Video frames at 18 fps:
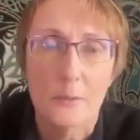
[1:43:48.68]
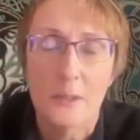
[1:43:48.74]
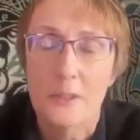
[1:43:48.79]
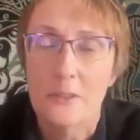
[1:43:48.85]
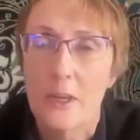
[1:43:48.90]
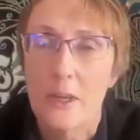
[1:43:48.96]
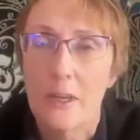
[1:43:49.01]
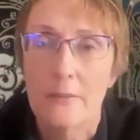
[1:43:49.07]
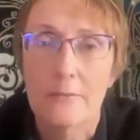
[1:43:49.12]
be
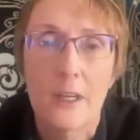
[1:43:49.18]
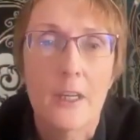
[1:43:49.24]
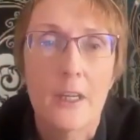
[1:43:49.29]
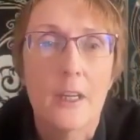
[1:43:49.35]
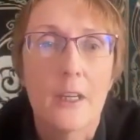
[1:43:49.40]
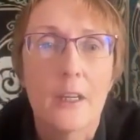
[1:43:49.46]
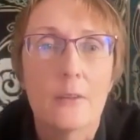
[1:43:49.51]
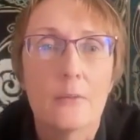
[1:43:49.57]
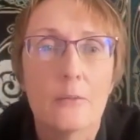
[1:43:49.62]
safe,
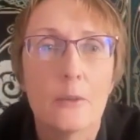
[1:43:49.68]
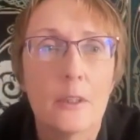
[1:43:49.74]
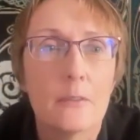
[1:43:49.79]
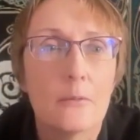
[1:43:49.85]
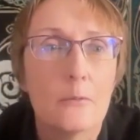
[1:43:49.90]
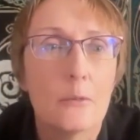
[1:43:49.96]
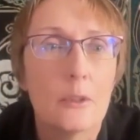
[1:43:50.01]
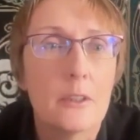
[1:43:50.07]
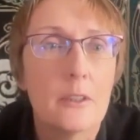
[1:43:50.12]
would
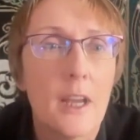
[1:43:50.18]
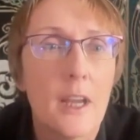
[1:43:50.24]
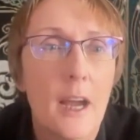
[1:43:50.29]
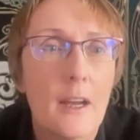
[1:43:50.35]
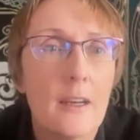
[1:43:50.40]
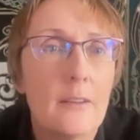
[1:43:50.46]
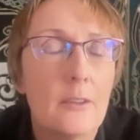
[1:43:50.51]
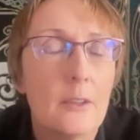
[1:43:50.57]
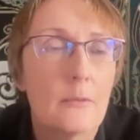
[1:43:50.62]
would
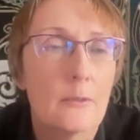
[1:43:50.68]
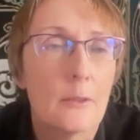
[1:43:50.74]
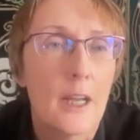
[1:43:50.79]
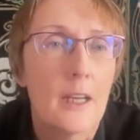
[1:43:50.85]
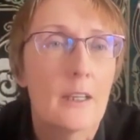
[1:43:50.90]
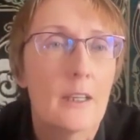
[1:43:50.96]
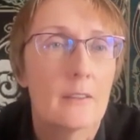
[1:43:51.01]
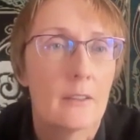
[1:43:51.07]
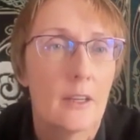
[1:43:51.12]
not even
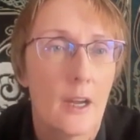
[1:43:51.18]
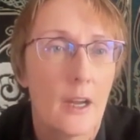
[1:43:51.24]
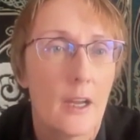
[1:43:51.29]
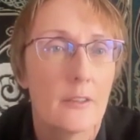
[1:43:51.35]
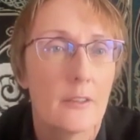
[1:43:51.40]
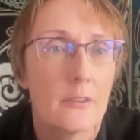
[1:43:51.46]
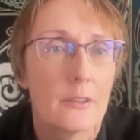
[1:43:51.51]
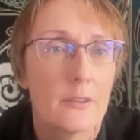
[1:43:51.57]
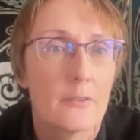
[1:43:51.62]

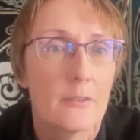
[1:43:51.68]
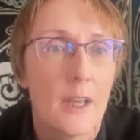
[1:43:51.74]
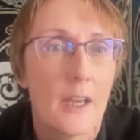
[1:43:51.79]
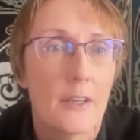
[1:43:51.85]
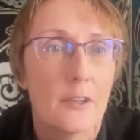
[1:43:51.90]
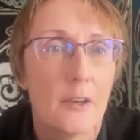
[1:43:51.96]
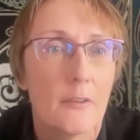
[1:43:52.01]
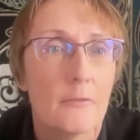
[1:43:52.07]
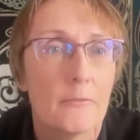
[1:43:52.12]
recognize
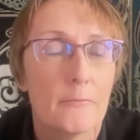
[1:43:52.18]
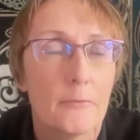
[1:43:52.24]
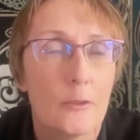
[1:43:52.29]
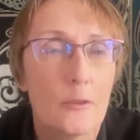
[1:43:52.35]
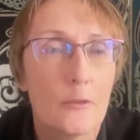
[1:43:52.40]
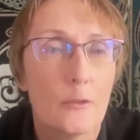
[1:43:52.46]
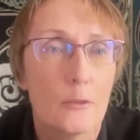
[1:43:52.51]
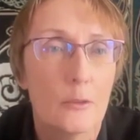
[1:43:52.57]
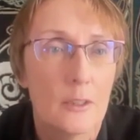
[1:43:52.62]
as a
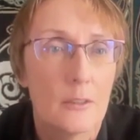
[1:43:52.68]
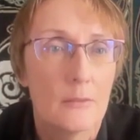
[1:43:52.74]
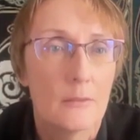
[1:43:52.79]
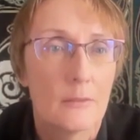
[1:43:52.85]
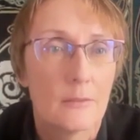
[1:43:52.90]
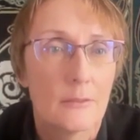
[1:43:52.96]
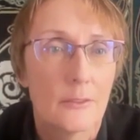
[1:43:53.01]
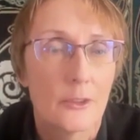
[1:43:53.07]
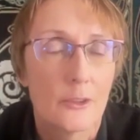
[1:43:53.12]
food
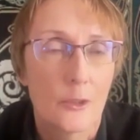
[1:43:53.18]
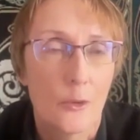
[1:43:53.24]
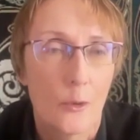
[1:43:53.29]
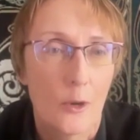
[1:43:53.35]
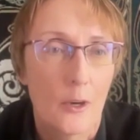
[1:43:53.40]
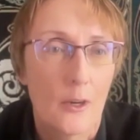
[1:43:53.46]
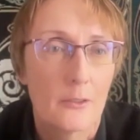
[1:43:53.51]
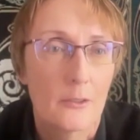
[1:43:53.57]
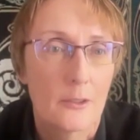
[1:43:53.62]

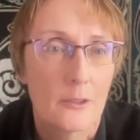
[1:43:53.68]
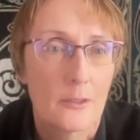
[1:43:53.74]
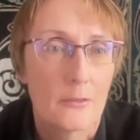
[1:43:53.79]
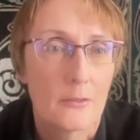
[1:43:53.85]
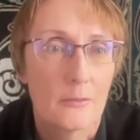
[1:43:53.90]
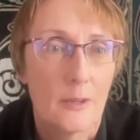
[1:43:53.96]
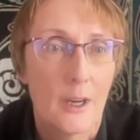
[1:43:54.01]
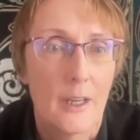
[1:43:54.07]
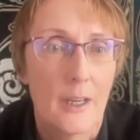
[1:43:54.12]
source,
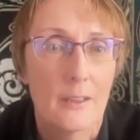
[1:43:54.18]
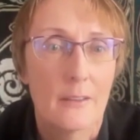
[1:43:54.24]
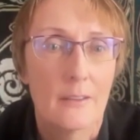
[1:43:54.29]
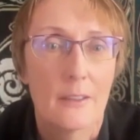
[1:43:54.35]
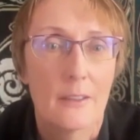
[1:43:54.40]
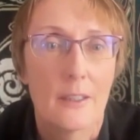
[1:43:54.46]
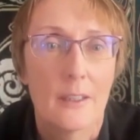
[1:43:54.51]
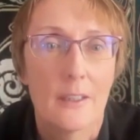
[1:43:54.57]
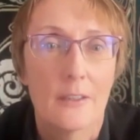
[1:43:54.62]
right?
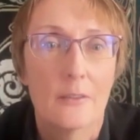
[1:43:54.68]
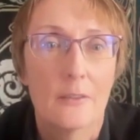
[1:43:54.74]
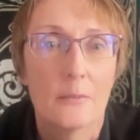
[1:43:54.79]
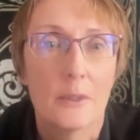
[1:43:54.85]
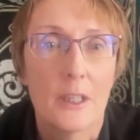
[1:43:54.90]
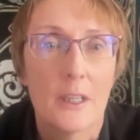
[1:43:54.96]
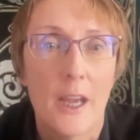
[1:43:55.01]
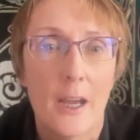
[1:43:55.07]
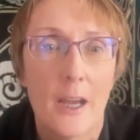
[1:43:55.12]
It would
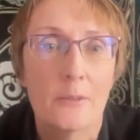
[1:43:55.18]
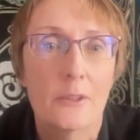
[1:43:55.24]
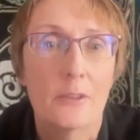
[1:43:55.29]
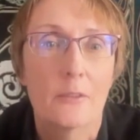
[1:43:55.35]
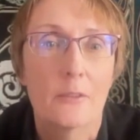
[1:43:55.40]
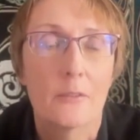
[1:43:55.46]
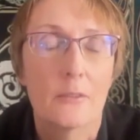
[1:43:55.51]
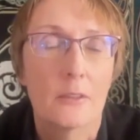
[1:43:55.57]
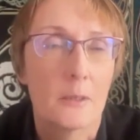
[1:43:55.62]
be
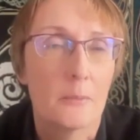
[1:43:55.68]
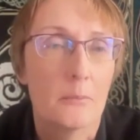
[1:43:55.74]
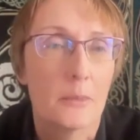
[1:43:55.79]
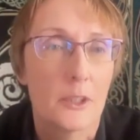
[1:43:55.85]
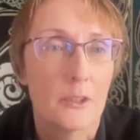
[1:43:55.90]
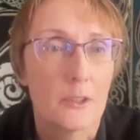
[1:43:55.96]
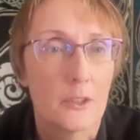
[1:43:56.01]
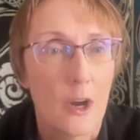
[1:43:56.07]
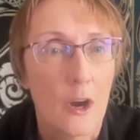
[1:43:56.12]
absolutely
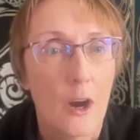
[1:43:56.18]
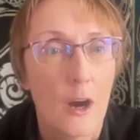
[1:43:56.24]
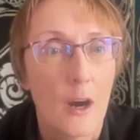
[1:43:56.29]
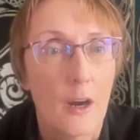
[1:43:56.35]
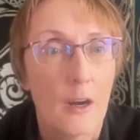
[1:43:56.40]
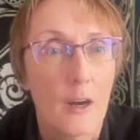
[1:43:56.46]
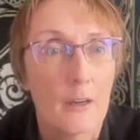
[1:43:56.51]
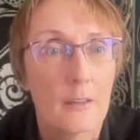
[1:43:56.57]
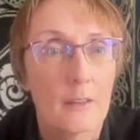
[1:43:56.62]

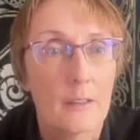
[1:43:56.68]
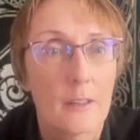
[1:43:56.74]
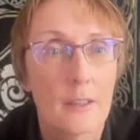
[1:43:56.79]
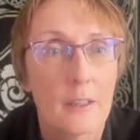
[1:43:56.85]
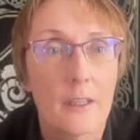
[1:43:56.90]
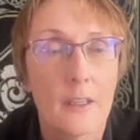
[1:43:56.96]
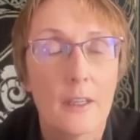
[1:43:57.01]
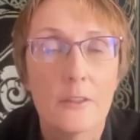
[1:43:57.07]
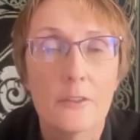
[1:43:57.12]
bizarre.
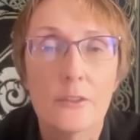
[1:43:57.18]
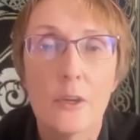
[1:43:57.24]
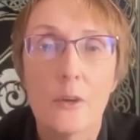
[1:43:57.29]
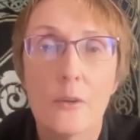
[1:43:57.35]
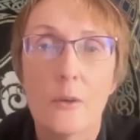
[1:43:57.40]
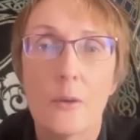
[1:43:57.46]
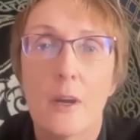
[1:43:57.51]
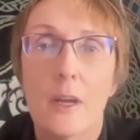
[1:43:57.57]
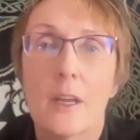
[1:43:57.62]

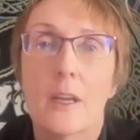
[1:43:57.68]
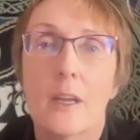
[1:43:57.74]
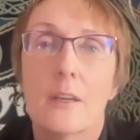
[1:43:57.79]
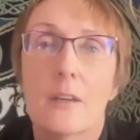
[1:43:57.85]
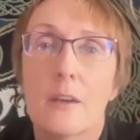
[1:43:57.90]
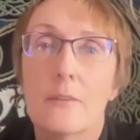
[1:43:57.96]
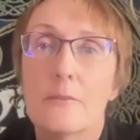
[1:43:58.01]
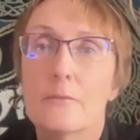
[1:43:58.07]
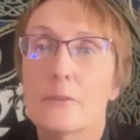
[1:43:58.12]
So,
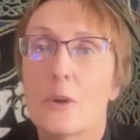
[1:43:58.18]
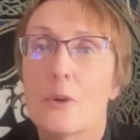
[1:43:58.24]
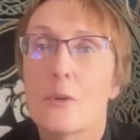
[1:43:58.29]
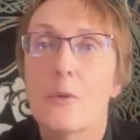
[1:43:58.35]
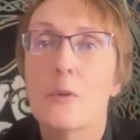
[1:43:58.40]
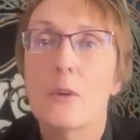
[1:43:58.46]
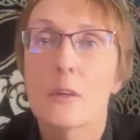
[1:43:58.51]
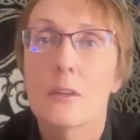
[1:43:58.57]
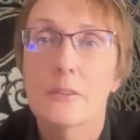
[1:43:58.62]
of
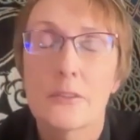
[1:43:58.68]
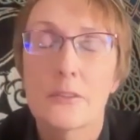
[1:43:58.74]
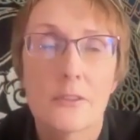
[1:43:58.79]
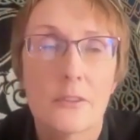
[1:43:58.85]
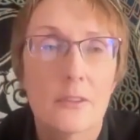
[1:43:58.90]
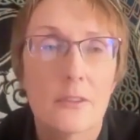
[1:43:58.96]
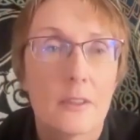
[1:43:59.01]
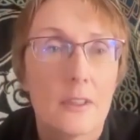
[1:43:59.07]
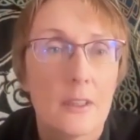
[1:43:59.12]

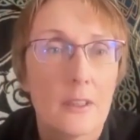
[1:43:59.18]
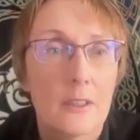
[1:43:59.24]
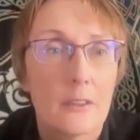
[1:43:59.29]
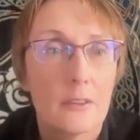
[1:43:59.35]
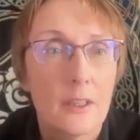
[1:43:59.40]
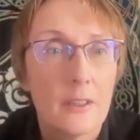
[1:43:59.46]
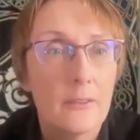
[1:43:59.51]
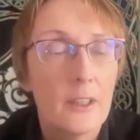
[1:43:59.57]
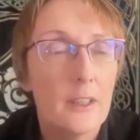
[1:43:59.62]
course,
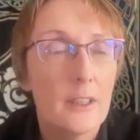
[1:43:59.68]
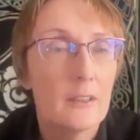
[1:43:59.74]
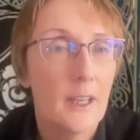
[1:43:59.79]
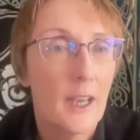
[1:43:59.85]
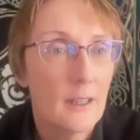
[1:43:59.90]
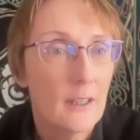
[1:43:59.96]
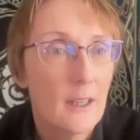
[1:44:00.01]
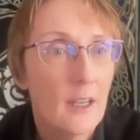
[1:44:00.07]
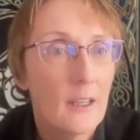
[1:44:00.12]
living in
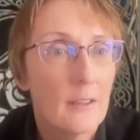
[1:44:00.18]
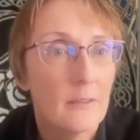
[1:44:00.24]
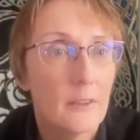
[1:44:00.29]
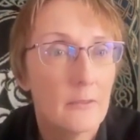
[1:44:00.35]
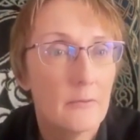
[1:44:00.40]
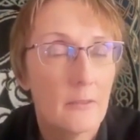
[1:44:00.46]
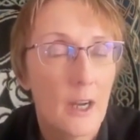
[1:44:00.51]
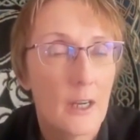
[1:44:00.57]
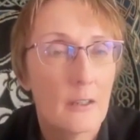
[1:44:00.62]
that kind of
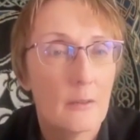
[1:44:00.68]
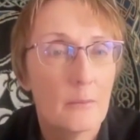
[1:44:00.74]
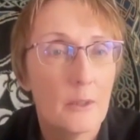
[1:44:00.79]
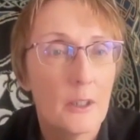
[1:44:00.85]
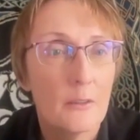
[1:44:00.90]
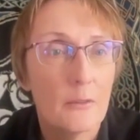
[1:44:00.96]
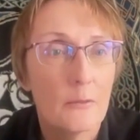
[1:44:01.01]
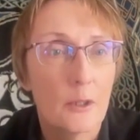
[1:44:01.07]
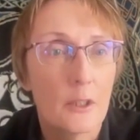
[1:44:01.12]

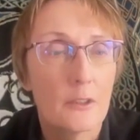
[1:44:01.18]
environment where